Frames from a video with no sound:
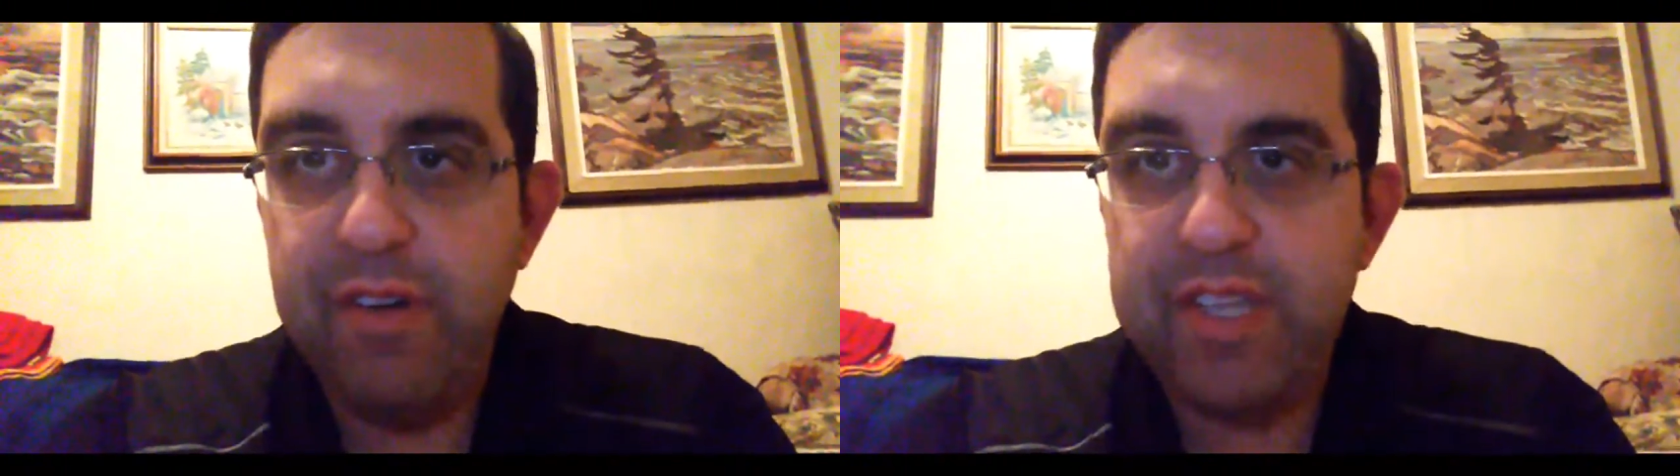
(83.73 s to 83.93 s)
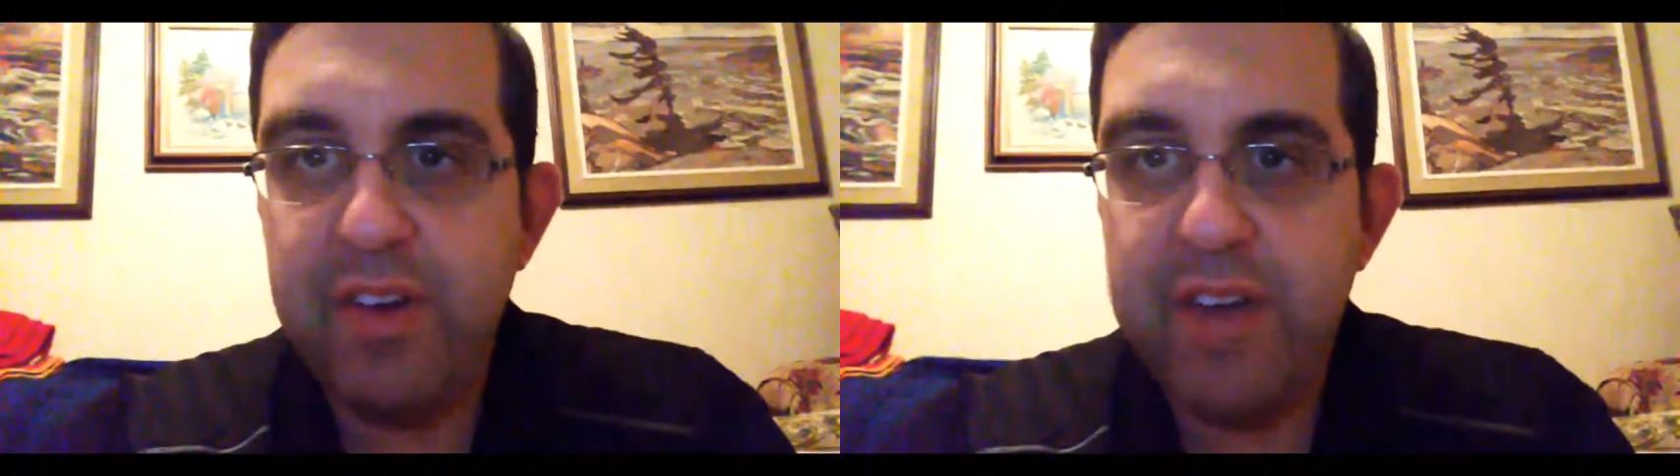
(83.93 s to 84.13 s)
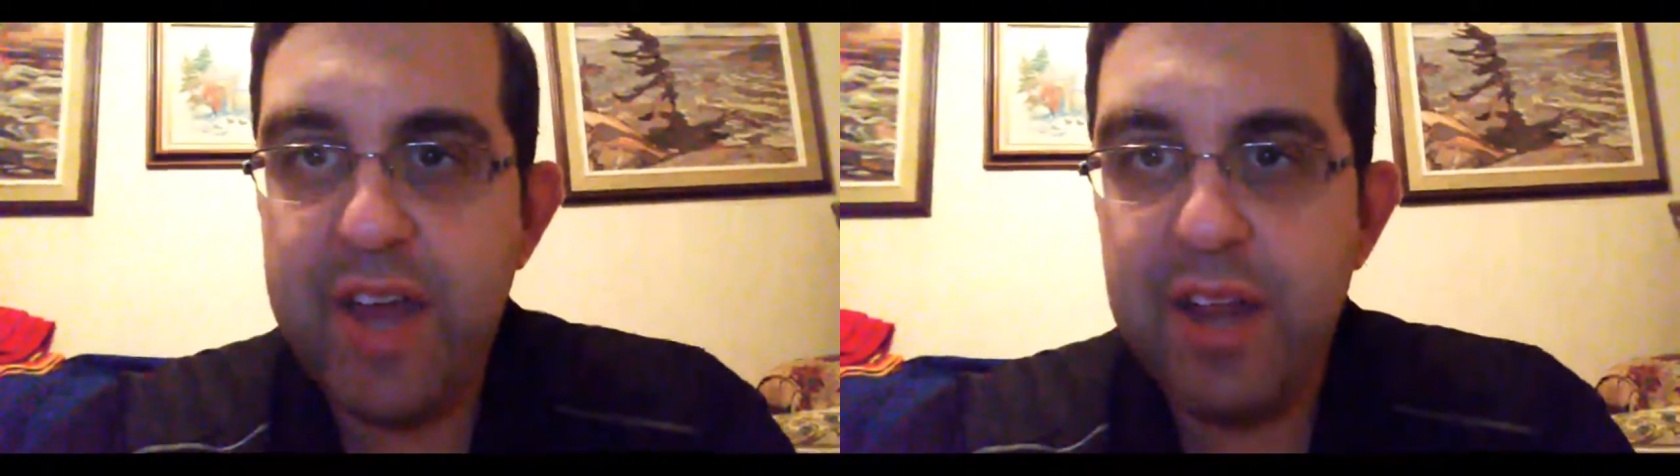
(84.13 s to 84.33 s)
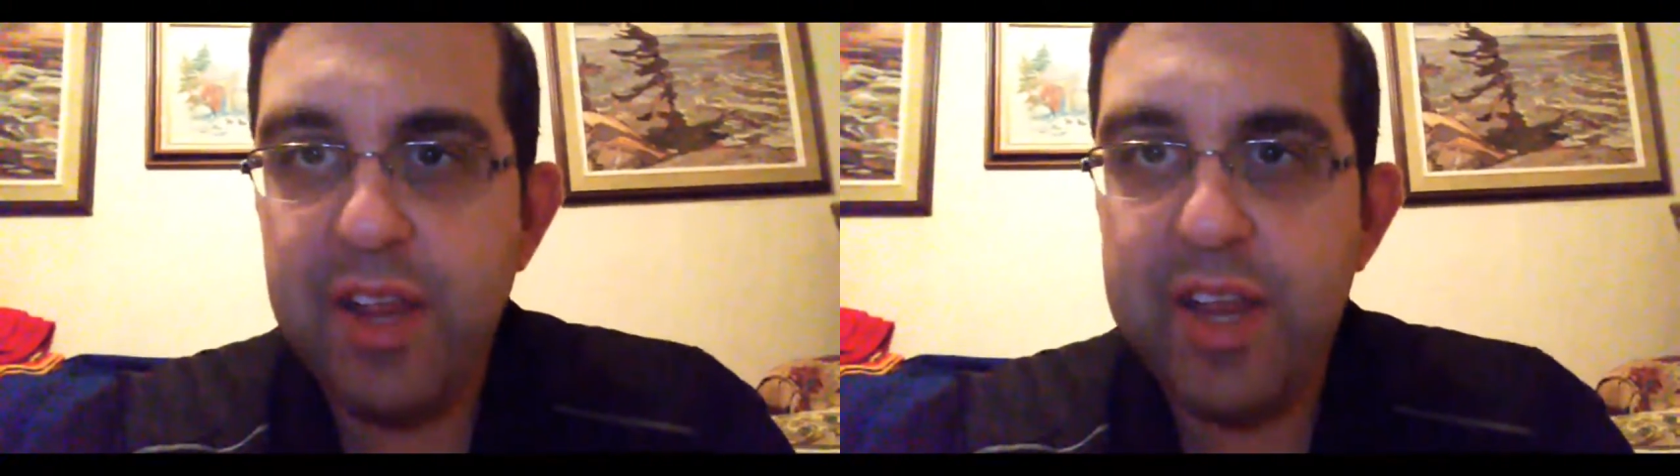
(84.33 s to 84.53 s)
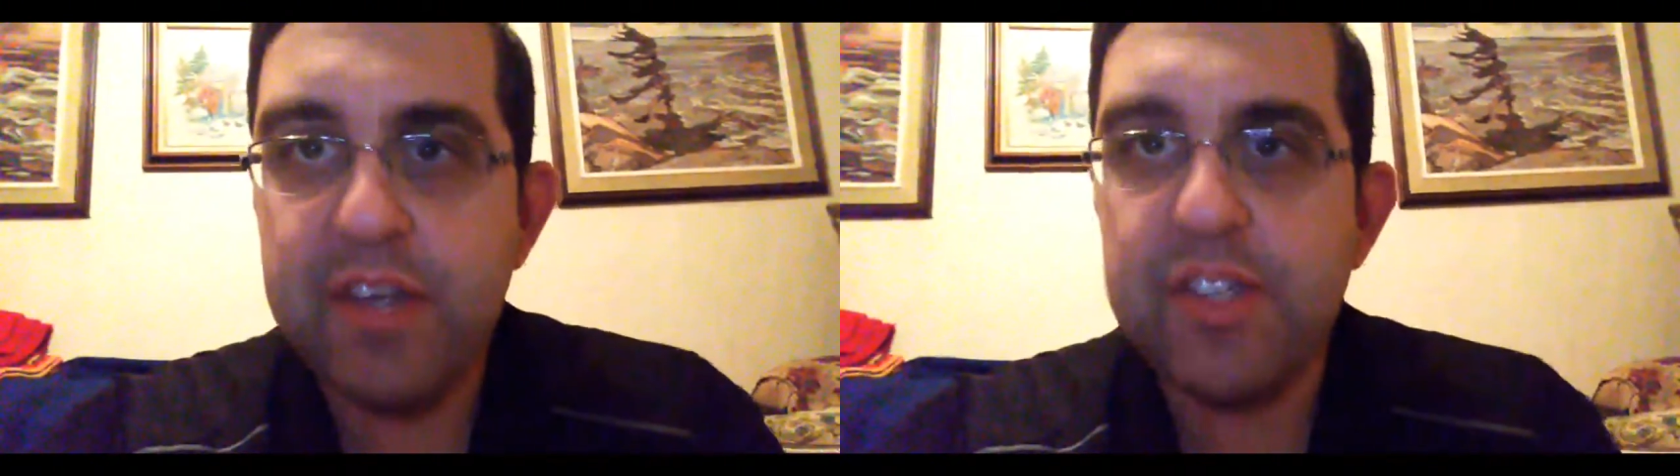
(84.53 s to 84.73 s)
Volatility
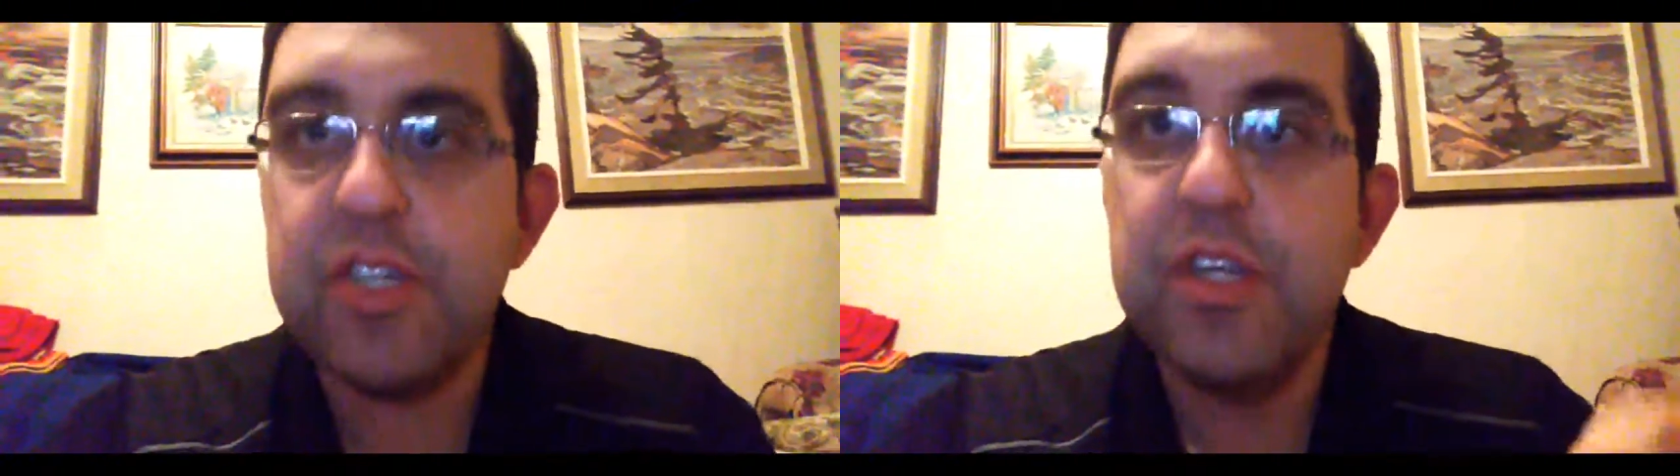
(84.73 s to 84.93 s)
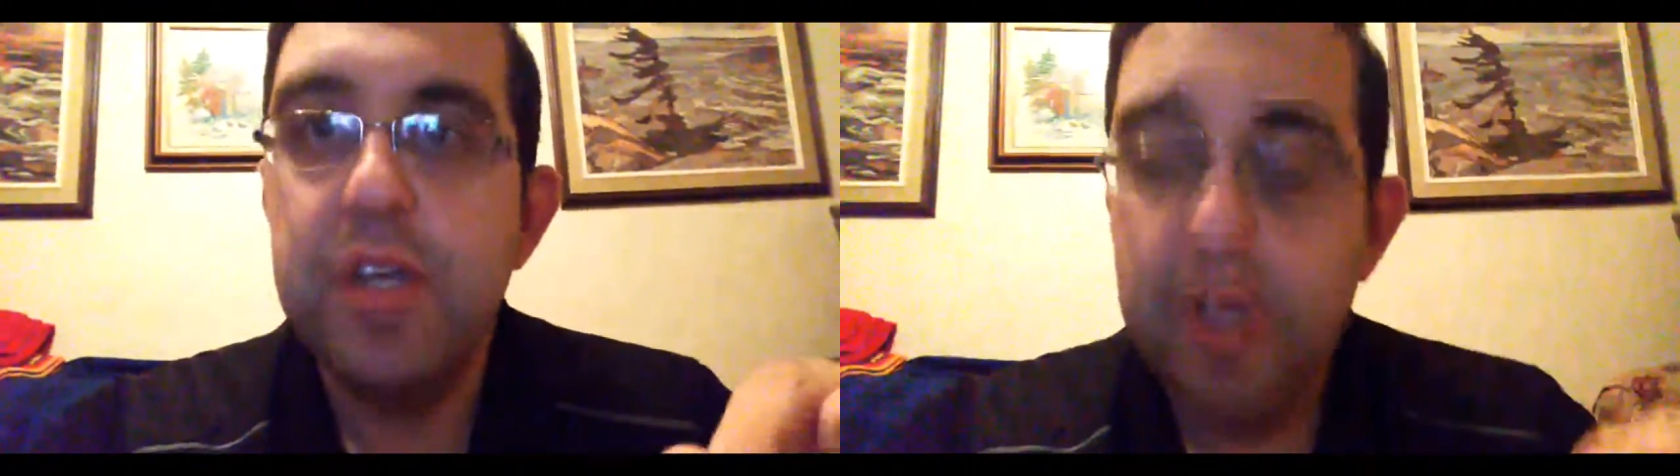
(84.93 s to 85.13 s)
Analytics.